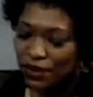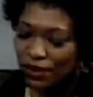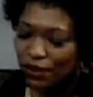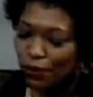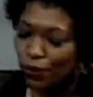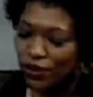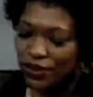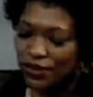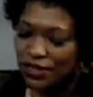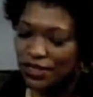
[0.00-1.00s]

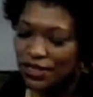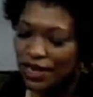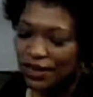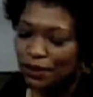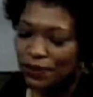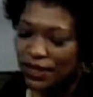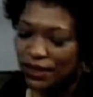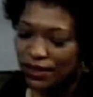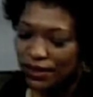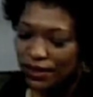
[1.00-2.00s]
Werner's
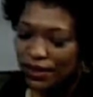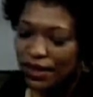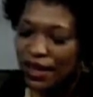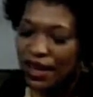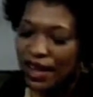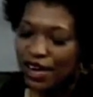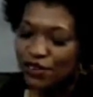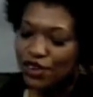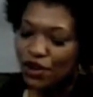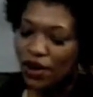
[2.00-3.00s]
Encyclopedia,
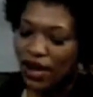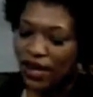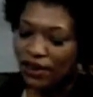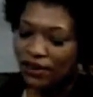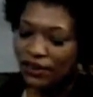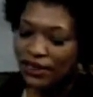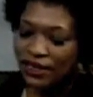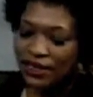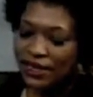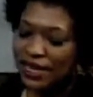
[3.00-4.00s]
Akron, Ohio,
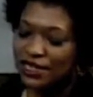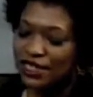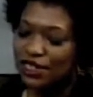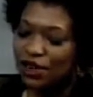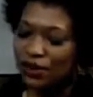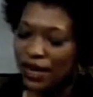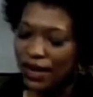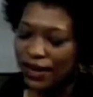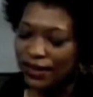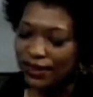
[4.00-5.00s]

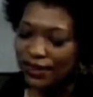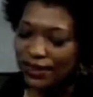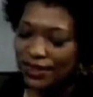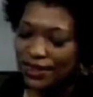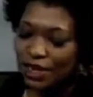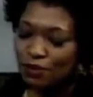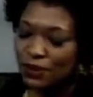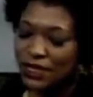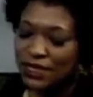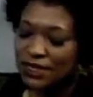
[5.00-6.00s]
1909,
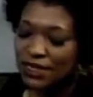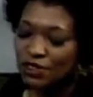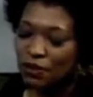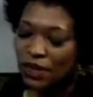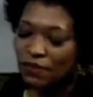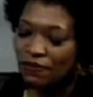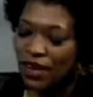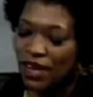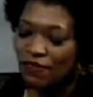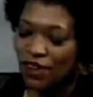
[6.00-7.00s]
complete in
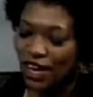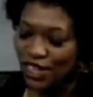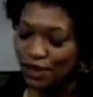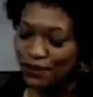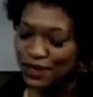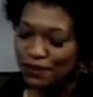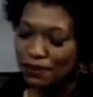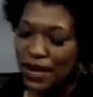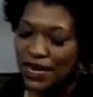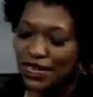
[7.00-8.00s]
25 volumes,
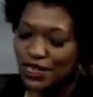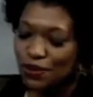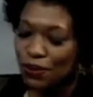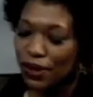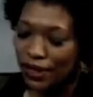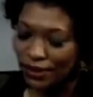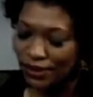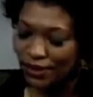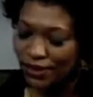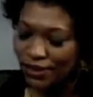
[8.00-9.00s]
-1,
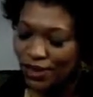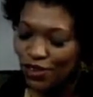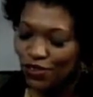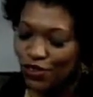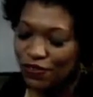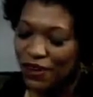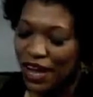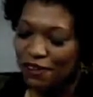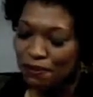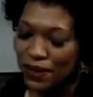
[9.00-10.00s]
for
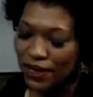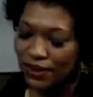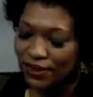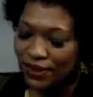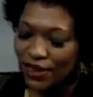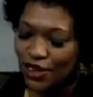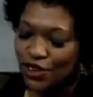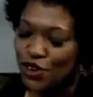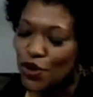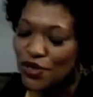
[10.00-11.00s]
$5,
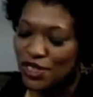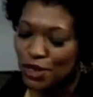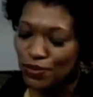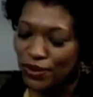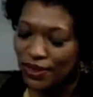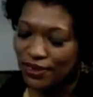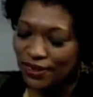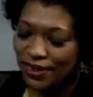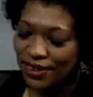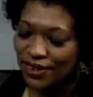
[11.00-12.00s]
no zebras,
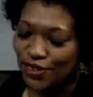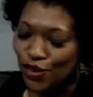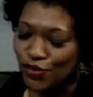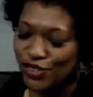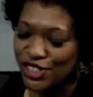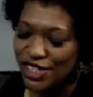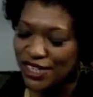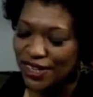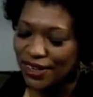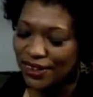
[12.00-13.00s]
no
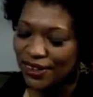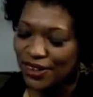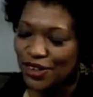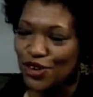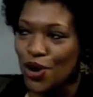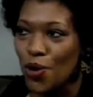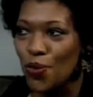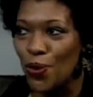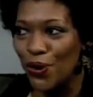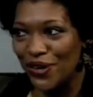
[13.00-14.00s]
Virginia, no
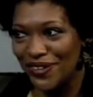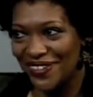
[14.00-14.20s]
wars.